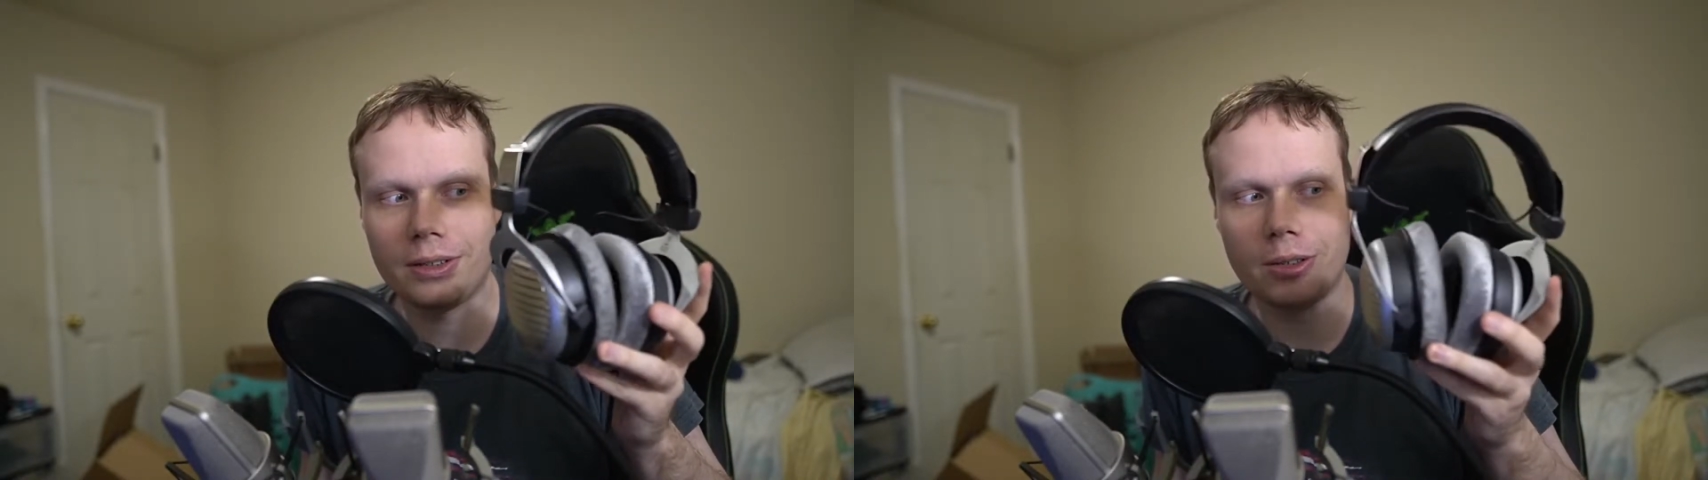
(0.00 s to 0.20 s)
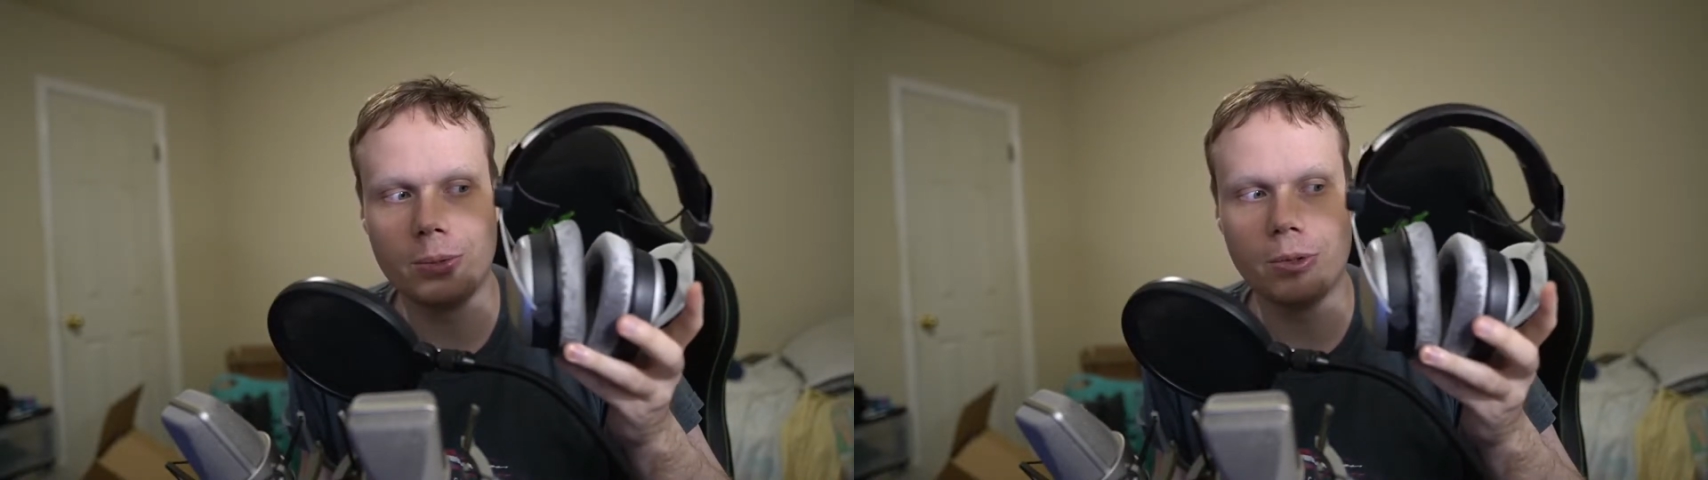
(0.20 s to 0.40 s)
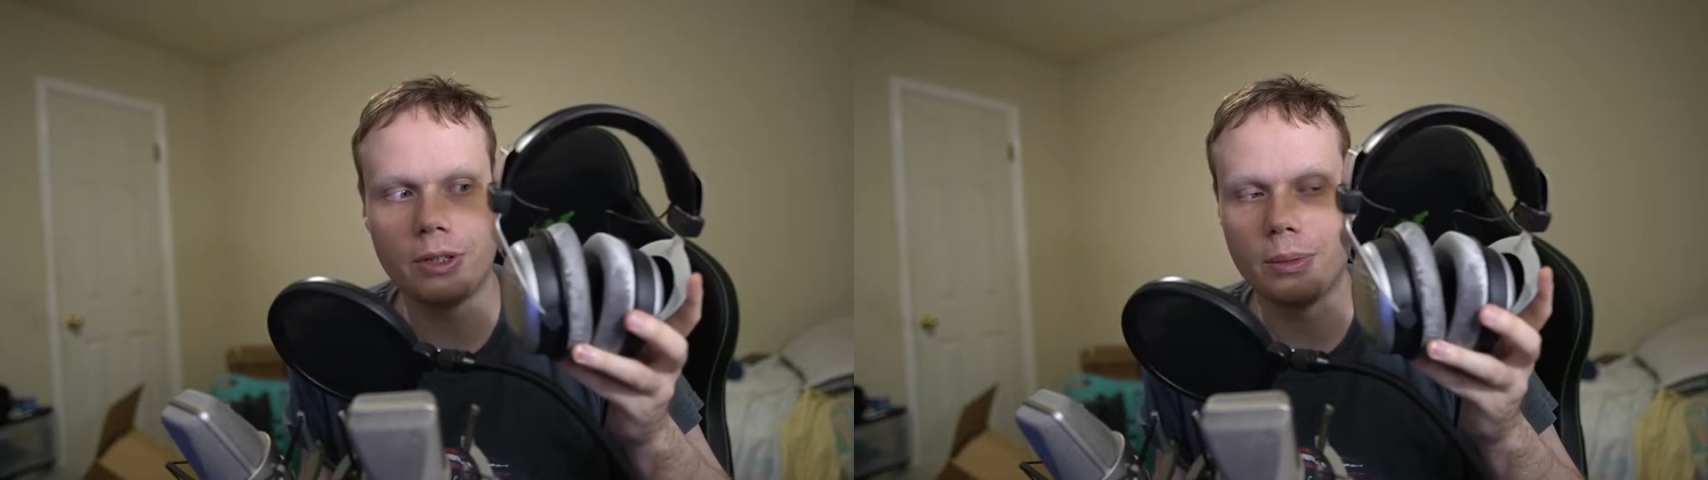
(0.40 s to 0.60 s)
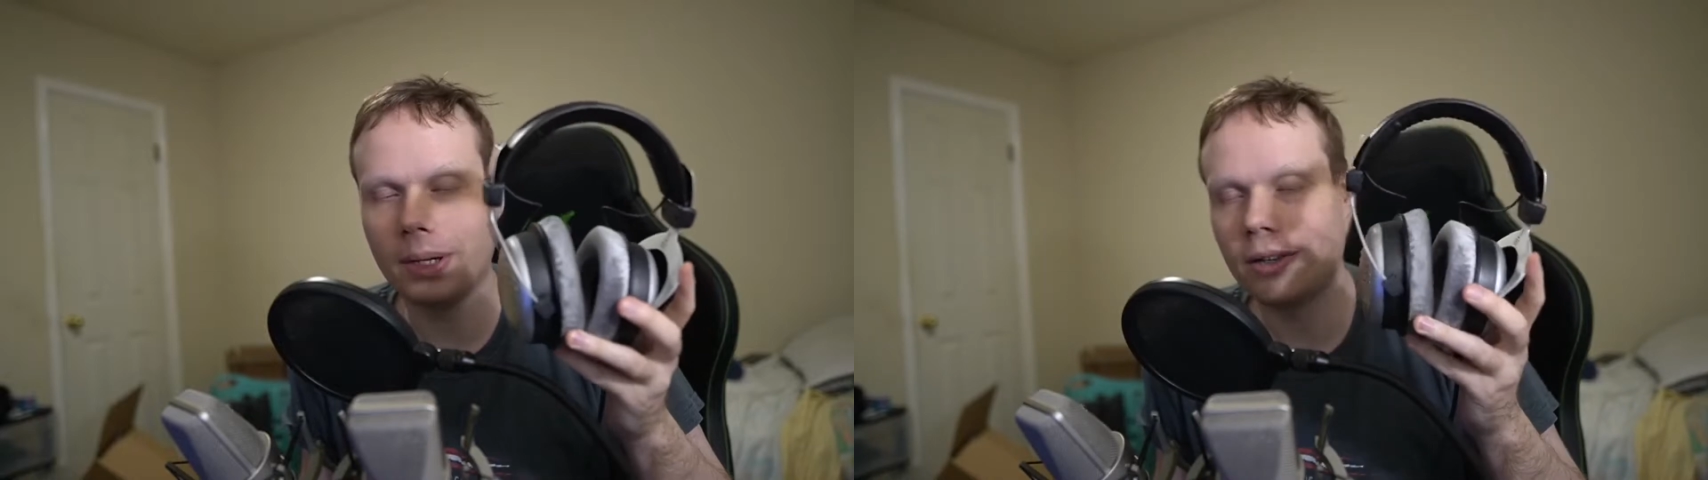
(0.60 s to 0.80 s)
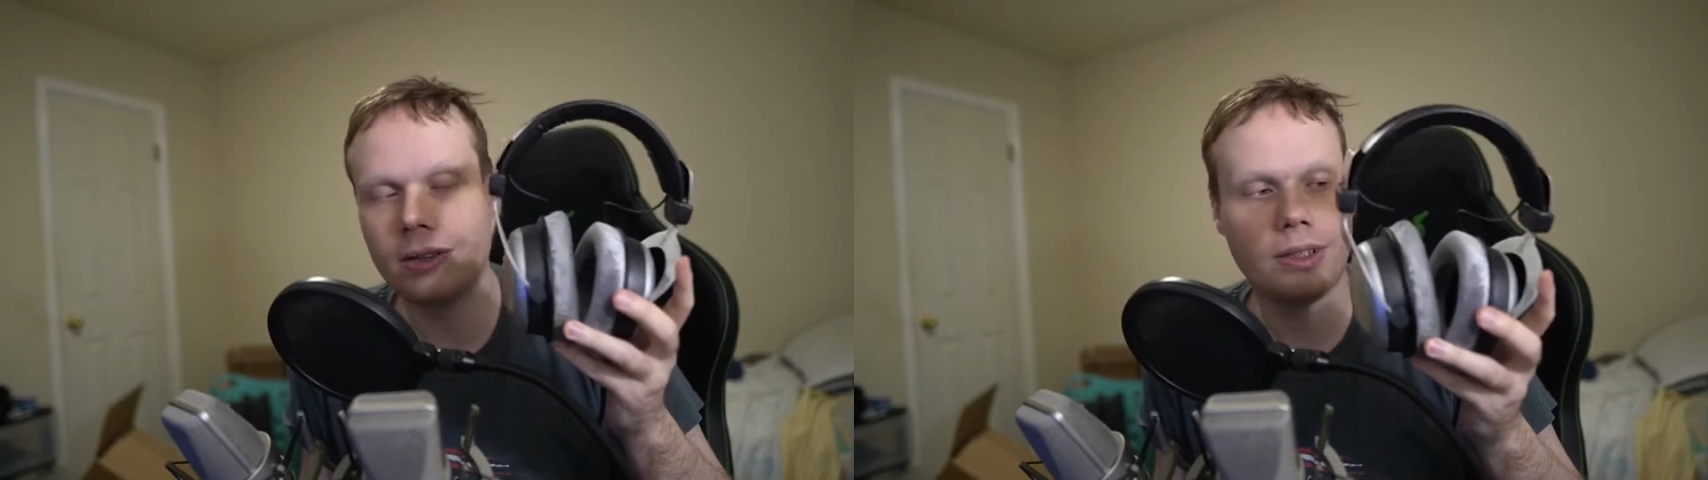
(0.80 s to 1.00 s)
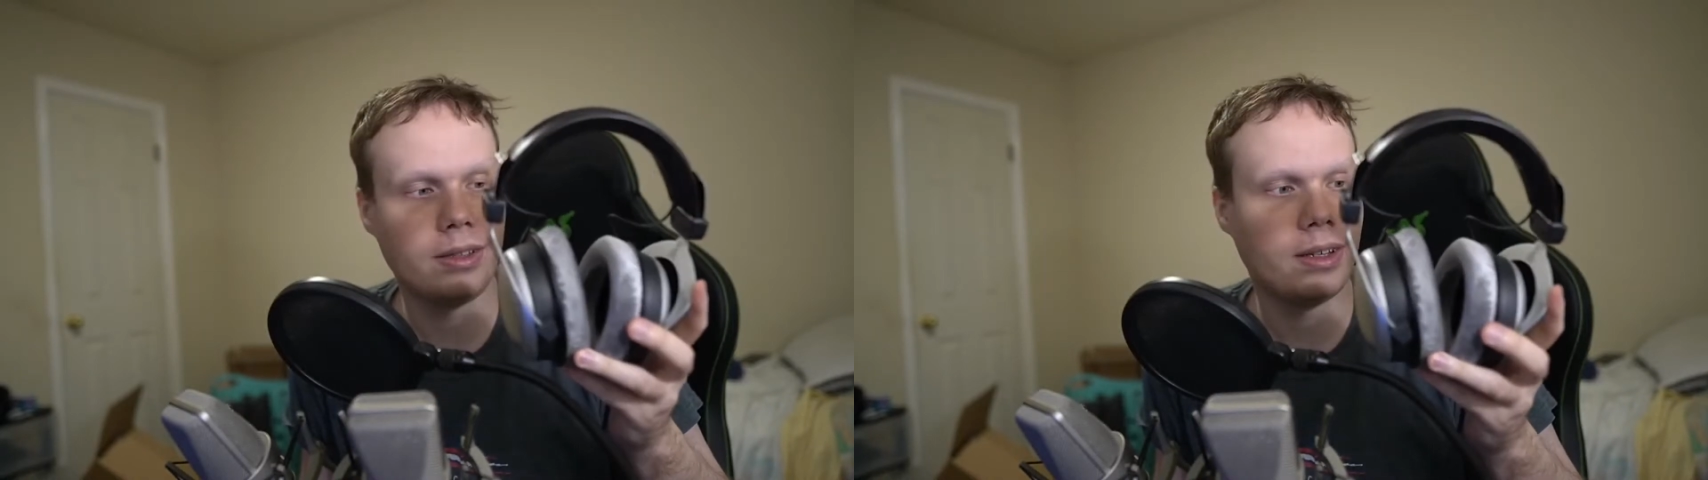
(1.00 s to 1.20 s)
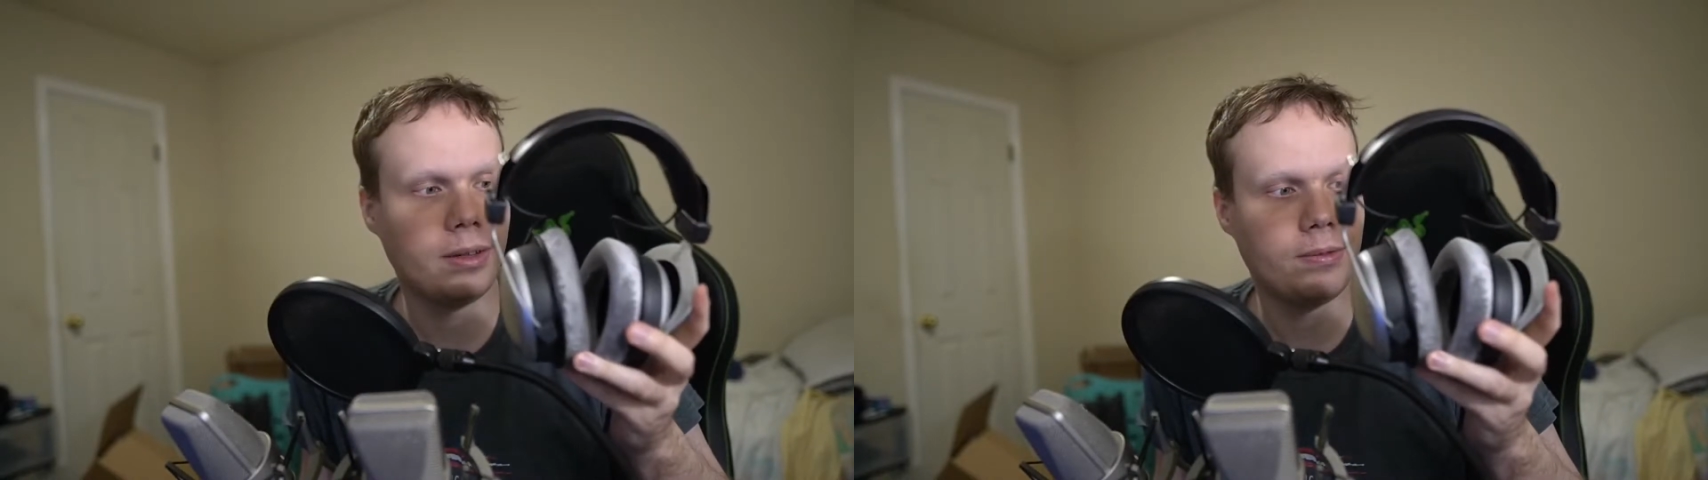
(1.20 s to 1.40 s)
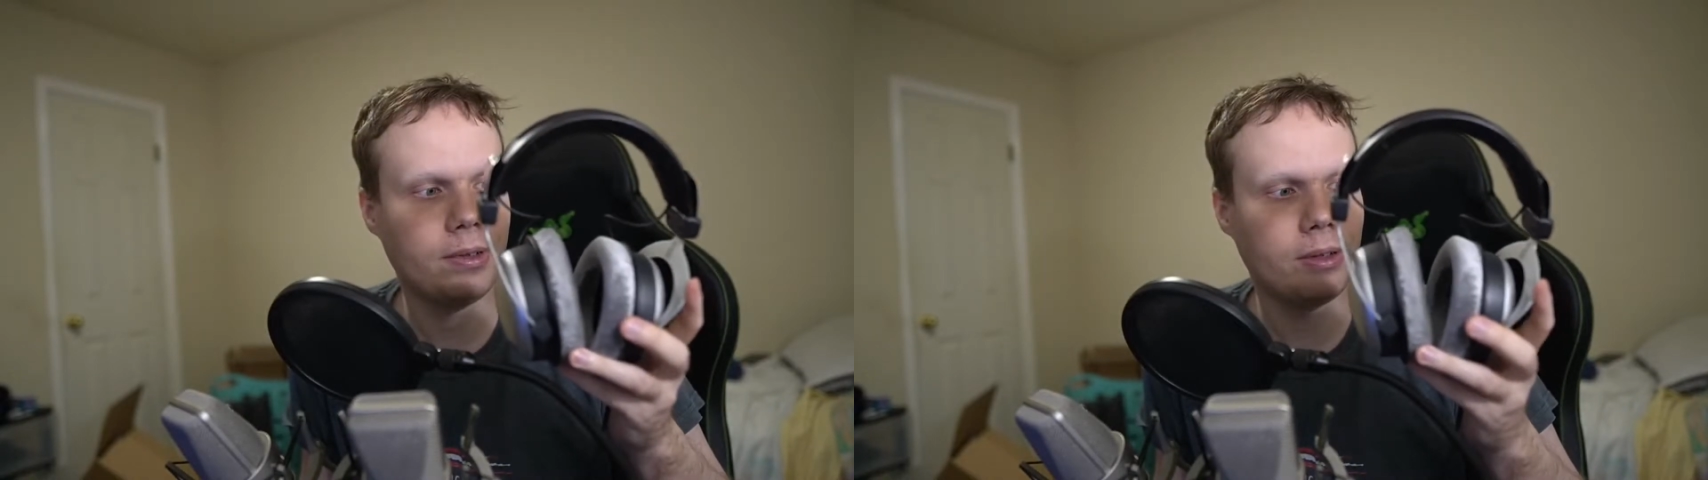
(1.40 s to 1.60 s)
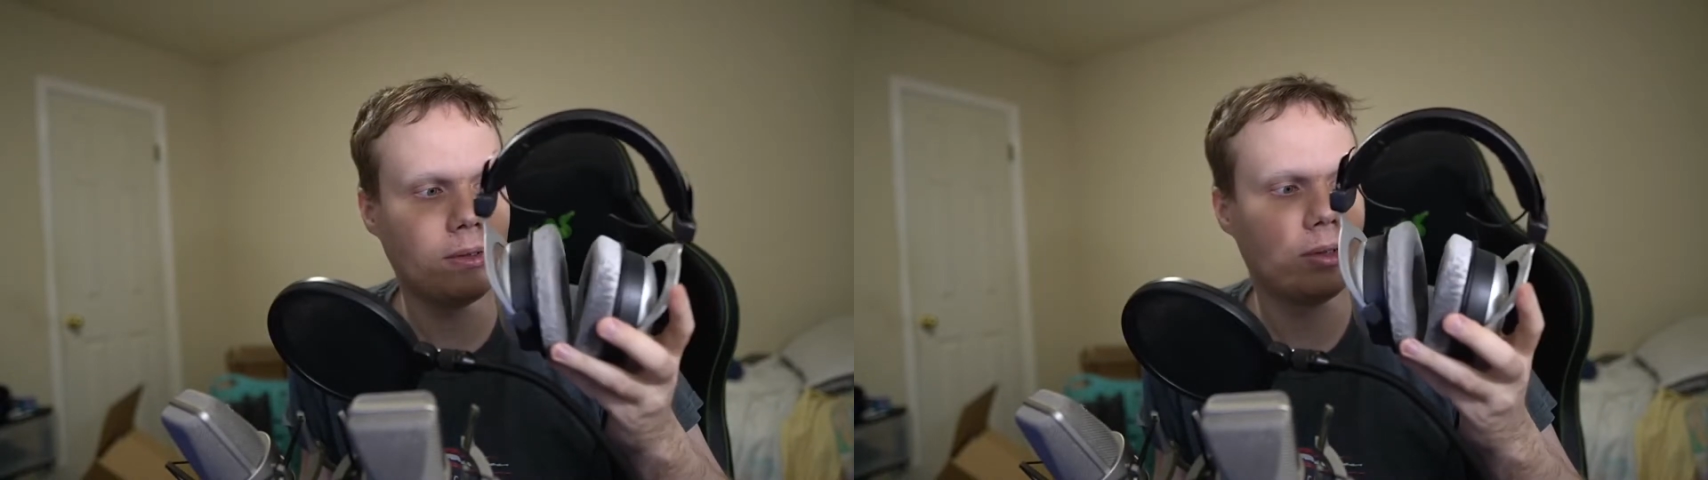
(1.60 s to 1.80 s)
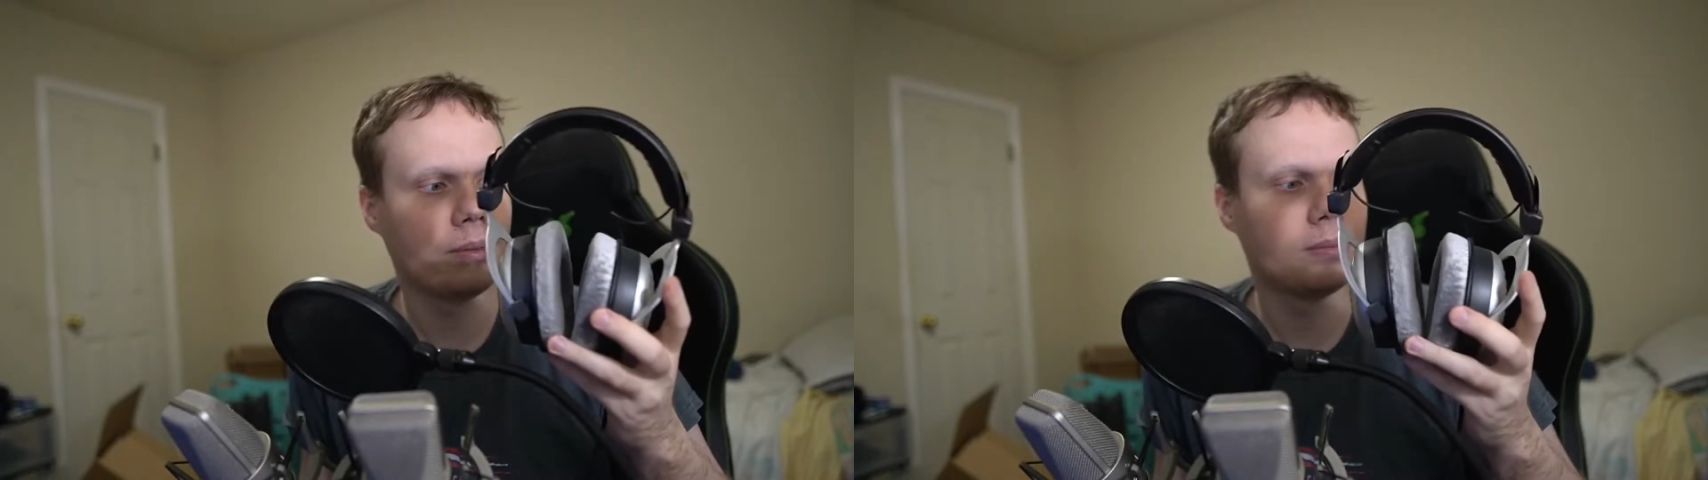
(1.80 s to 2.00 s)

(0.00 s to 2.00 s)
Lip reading: to worry about on this headphone.